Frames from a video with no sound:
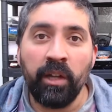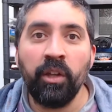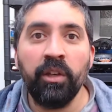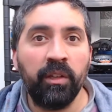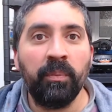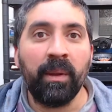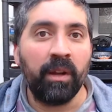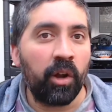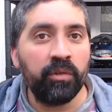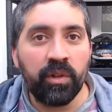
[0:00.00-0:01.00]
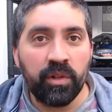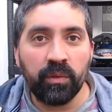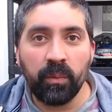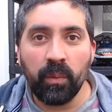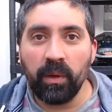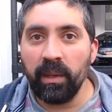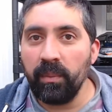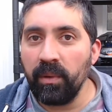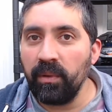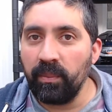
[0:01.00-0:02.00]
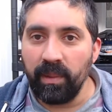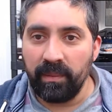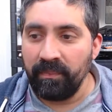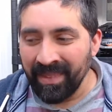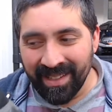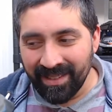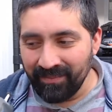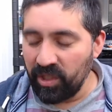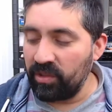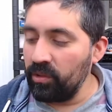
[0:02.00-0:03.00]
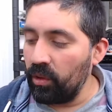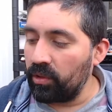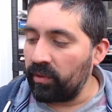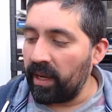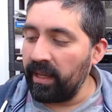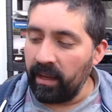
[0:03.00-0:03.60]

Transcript: I know you can spend hundreds on walking boots, but just not great.